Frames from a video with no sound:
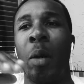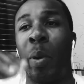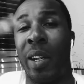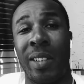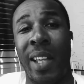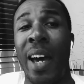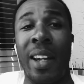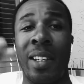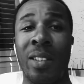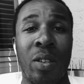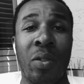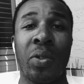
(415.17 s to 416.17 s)
Because that
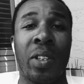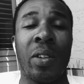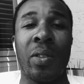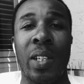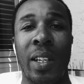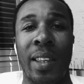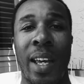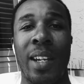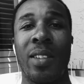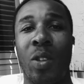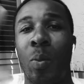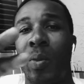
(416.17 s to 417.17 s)
is a new skill set. That
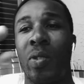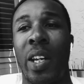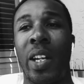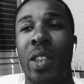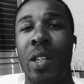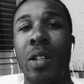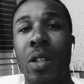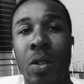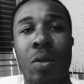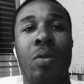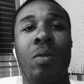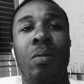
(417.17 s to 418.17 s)
is almost like the
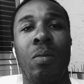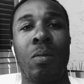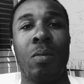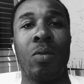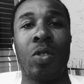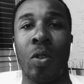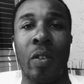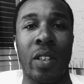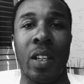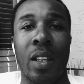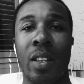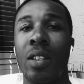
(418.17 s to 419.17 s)
new
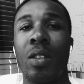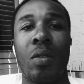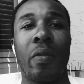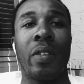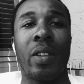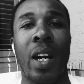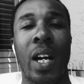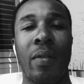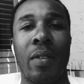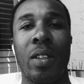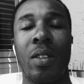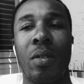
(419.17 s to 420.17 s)
storyteller, the new
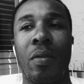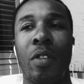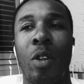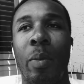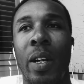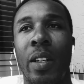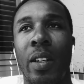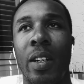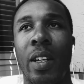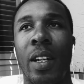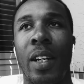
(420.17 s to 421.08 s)
photographer, the new filmmaker.